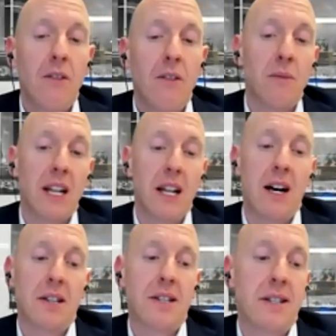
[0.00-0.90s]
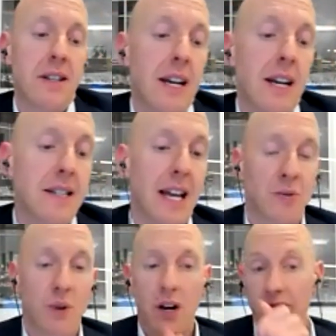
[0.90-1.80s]
the last 10,
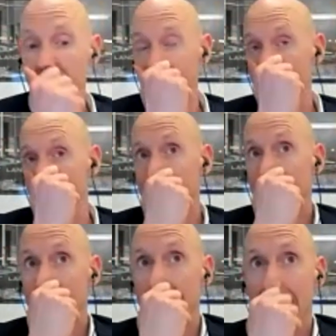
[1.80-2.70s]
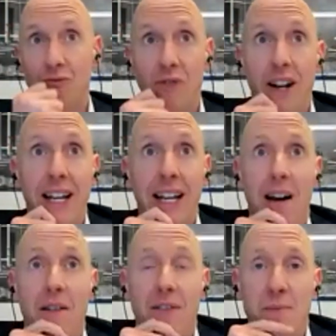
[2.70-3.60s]
12 years is running
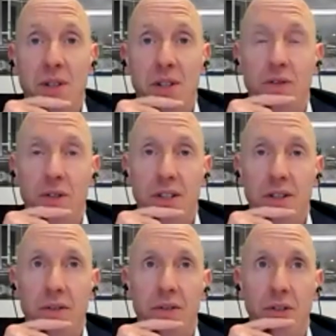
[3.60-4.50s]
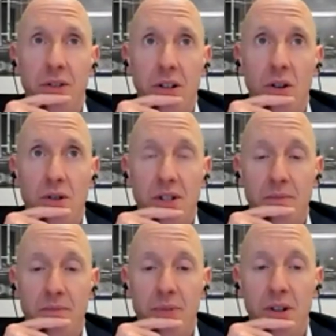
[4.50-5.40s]
our investments for as long
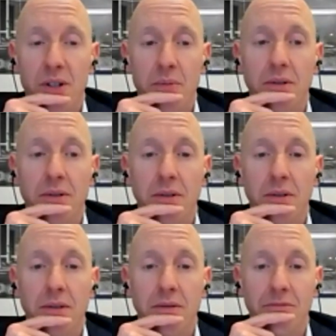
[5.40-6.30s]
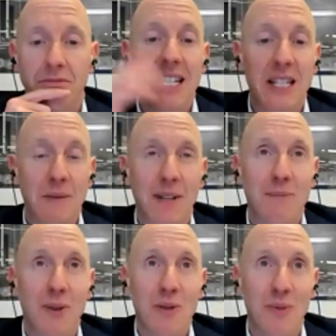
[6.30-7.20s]
as possible, reasonably
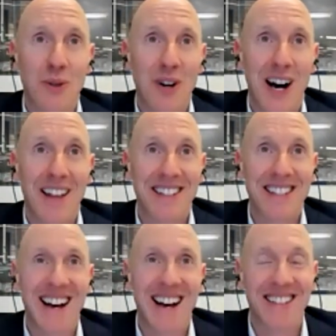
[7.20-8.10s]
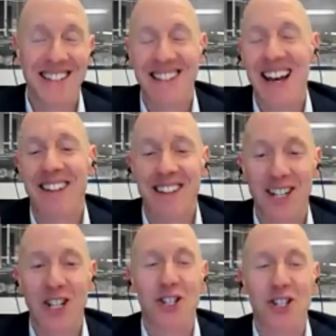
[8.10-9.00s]
possible, understanding the
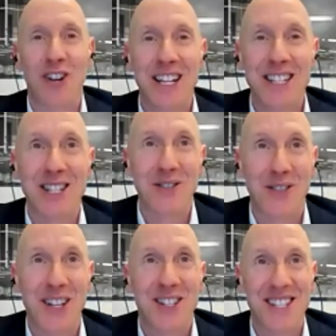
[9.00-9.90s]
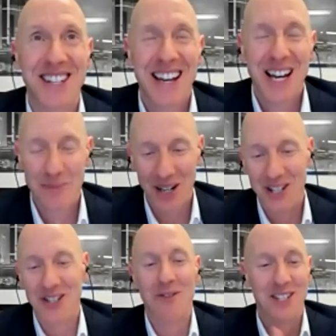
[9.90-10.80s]
constraints of the funds,
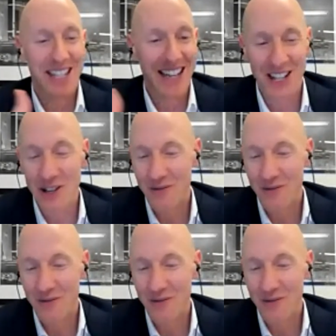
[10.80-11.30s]
because obviously you